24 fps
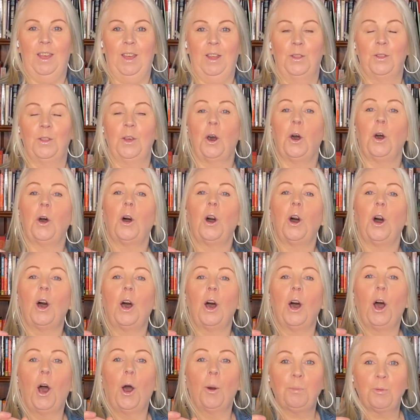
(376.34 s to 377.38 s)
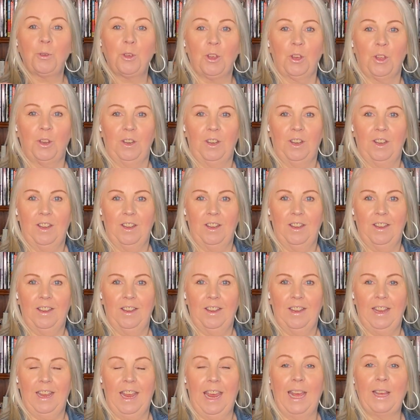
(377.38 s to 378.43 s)
the option
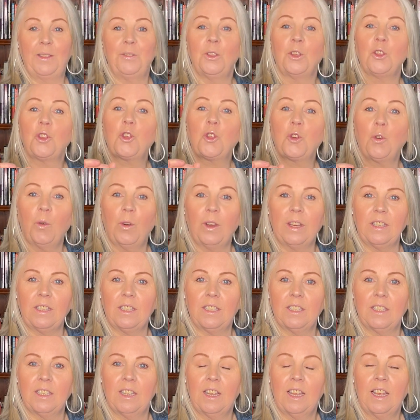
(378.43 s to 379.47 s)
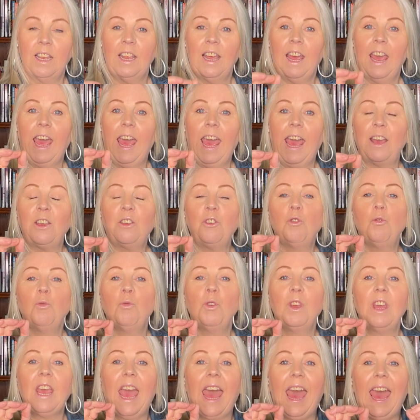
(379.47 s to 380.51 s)
and the choice how you
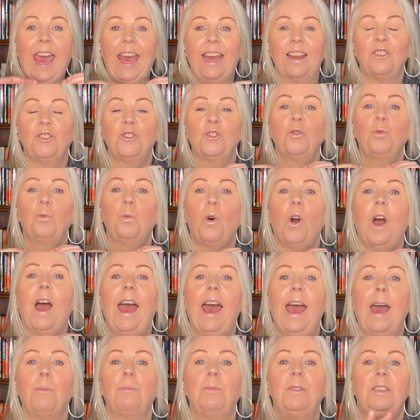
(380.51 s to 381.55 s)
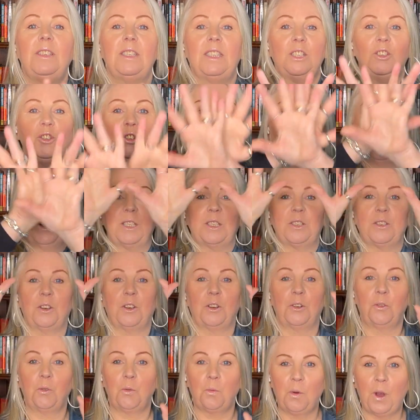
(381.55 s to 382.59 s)
react to what happens in your
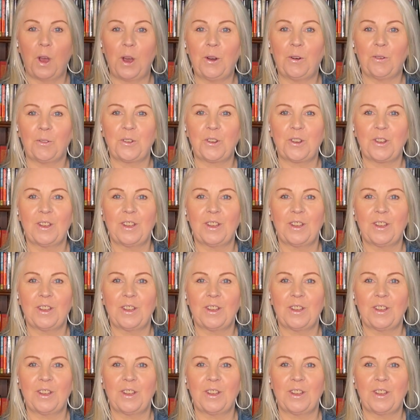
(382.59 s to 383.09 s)
external world.